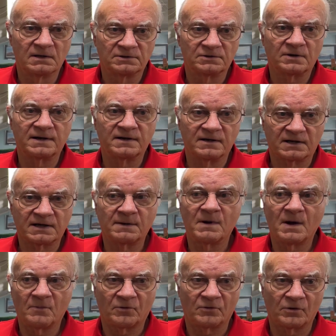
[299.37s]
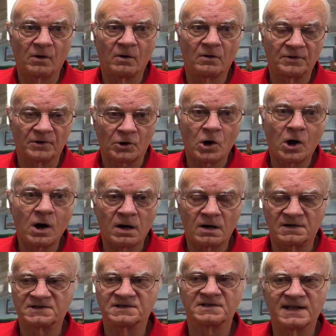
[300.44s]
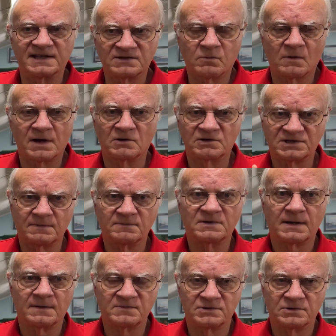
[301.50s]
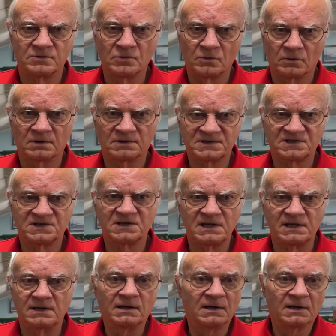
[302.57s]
trying to come up with all the cars, and that's why sometimes you will see